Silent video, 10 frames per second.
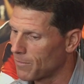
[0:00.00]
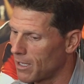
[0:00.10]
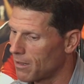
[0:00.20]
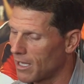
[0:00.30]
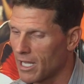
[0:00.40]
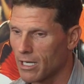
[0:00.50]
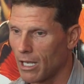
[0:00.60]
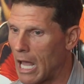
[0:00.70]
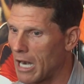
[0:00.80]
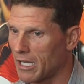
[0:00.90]
they get a
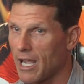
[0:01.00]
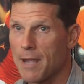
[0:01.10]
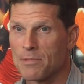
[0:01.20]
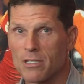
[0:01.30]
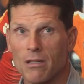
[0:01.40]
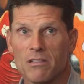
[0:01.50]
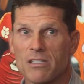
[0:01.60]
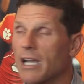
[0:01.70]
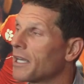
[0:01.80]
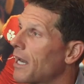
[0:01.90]
lot of games into the
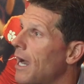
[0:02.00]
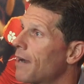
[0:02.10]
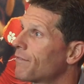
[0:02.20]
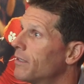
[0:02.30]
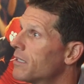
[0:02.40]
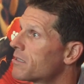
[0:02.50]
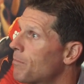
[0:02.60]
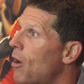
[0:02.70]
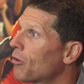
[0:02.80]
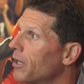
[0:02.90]
second half, and it's a
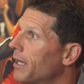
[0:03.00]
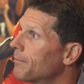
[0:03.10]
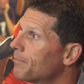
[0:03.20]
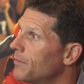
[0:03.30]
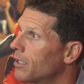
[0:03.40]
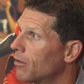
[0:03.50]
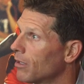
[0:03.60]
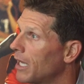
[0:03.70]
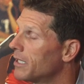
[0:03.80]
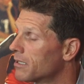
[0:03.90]
ball game,
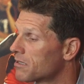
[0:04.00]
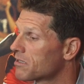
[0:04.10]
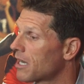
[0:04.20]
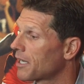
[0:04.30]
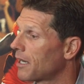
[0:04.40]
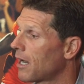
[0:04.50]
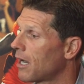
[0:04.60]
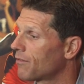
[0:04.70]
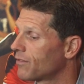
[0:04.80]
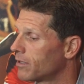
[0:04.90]
late into the second
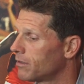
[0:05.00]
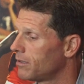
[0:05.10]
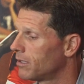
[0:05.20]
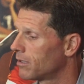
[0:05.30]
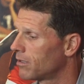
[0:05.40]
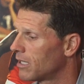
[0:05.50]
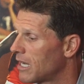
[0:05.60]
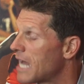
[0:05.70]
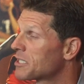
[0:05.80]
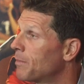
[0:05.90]
half.
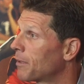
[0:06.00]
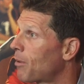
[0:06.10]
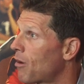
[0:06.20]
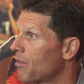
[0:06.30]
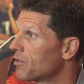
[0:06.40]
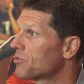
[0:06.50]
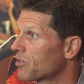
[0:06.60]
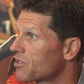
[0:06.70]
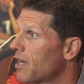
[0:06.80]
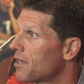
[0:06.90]
And that's a big part of their
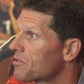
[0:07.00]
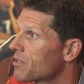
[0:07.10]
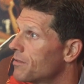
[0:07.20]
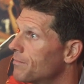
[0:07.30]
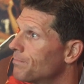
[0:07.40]
success.